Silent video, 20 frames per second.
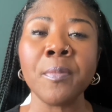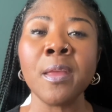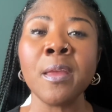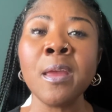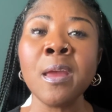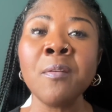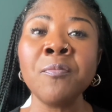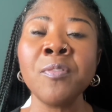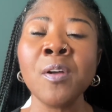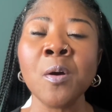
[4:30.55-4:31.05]

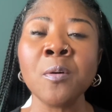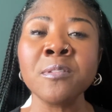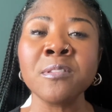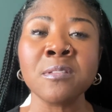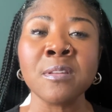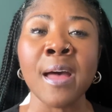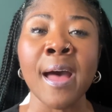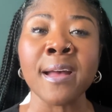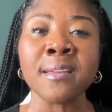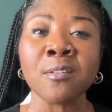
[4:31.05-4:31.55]
If those
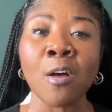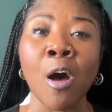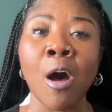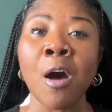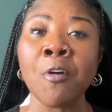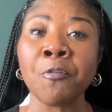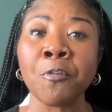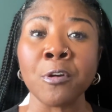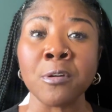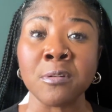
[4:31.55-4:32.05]
stocks
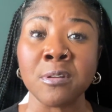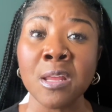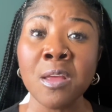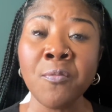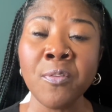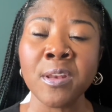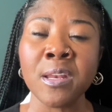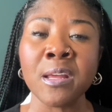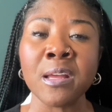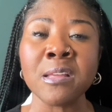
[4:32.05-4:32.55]
offer
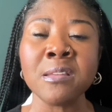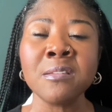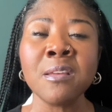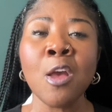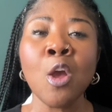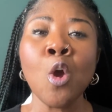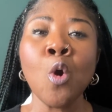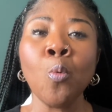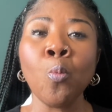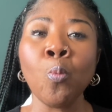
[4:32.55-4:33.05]
dividends,
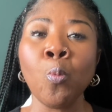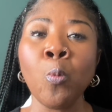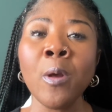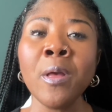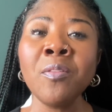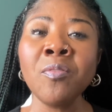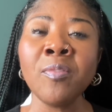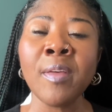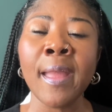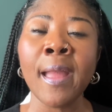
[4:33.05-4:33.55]

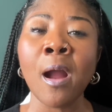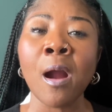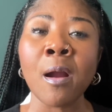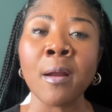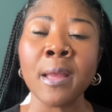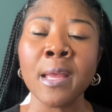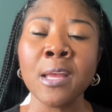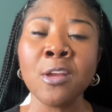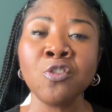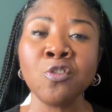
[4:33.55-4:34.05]
when they are
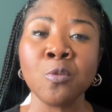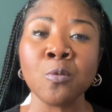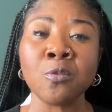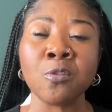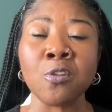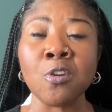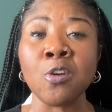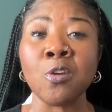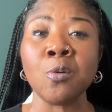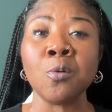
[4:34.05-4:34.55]
issued
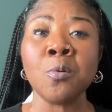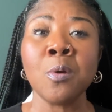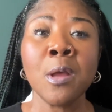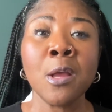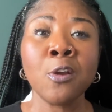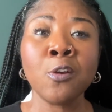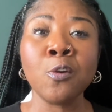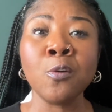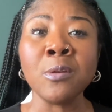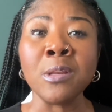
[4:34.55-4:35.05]
to you,
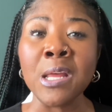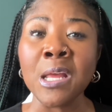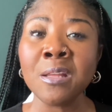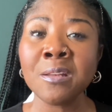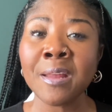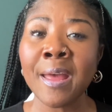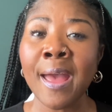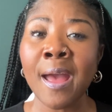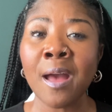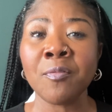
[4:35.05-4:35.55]
you need
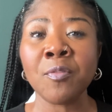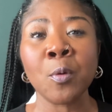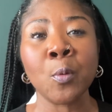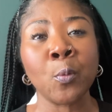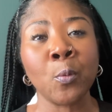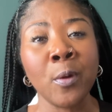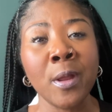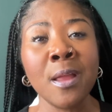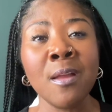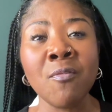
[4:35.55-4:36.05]
to have them
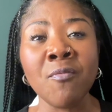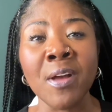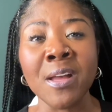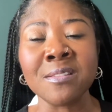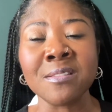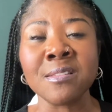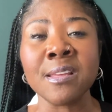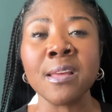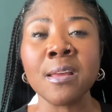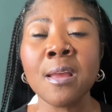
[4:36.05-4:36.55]

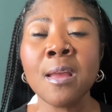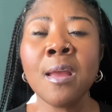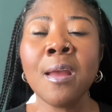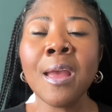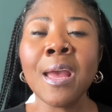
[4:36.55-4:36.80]
reinvested.